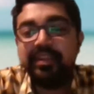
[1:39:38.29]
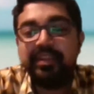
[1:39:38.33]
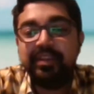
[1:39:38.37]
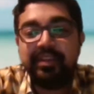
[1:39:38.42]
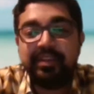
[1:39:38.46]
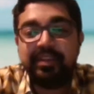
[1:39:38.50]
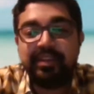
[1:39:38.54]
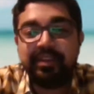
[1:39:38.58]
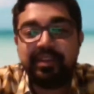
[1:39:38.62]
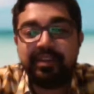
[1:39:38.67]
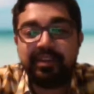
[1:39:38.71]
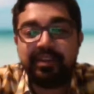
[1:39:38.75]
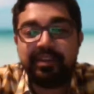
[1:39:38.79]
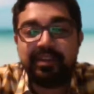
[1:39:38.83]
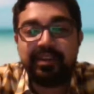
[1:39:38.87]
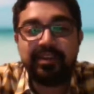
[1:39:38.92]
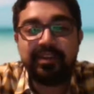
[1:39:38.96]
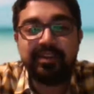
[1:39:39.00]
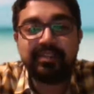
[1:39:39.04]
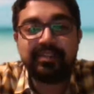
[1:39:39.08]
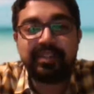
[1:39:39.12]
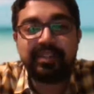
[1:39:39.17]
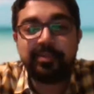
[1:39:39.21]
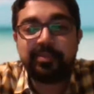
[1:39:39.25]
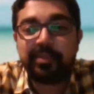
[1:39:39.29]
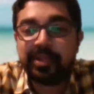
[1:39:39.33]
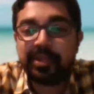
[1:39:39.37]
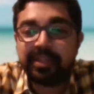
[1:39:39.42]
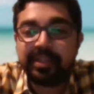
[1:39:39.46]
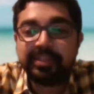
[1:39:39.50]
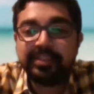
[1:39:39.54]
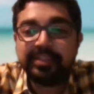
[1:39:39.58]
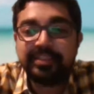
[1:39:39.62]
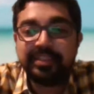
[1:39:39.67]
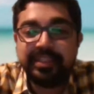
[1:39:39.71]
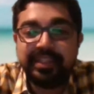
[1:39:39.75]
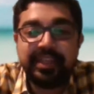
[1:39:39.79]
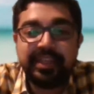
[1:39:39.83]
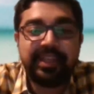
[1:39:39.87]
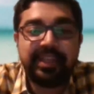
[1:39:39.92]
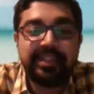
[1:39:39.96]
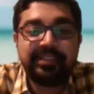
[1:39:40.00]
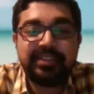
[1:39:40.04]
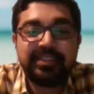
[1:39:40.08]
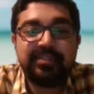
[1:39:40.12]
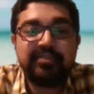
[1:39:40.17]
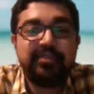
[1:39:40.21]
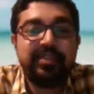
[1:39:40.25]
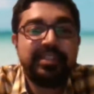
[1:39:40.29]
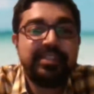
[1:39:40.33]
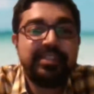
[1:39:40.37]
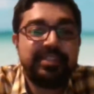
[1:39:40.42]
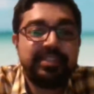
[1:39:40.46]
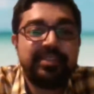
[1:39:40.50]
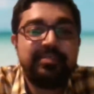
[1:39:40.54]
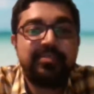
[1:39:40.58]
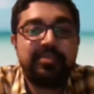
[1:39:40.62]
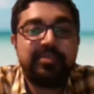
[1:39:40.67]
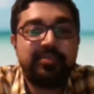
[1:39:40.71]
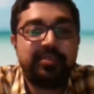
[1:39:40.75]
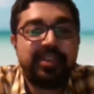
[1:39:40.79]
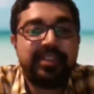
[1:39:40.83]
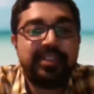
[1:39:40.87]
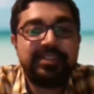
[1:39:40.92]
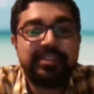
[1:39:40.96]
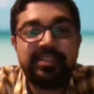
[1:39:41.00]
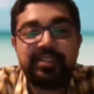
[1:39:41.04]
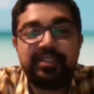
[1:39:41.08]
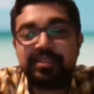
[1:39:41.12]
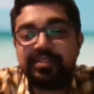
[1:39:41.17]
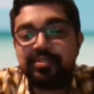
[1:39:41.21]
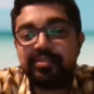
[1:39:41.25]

Sabana still has a question, Professor.